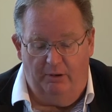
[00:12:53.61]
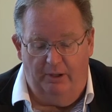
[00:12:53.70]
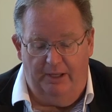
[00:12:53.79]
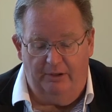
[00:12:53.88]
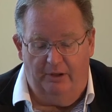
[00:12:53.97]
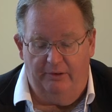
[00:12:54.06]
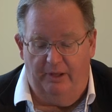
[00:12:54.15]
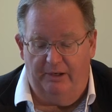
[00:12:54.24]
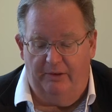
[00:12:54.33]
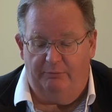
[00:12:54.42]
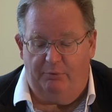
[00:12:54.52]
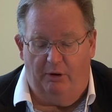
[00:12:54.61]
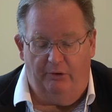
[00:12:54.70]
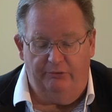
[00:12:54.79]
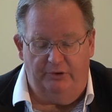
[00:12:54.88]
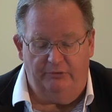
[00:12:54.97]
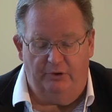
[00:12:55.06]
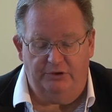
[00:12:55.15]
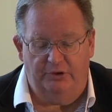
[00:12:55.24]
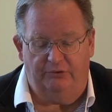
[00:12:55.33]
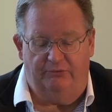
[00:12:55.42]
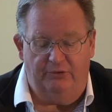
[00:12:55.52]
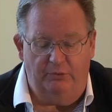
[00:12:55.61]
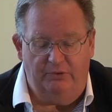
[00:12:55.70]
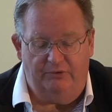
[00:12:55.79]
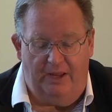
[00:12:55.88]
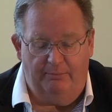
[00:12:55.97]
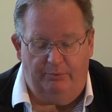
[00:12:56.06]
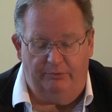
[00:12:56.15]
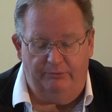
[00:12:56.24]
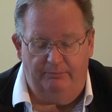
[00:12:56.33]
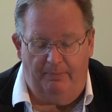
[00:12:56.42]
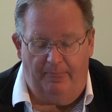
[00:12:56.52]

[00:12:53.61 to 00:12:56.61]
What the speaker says: and other policies are just a few examples.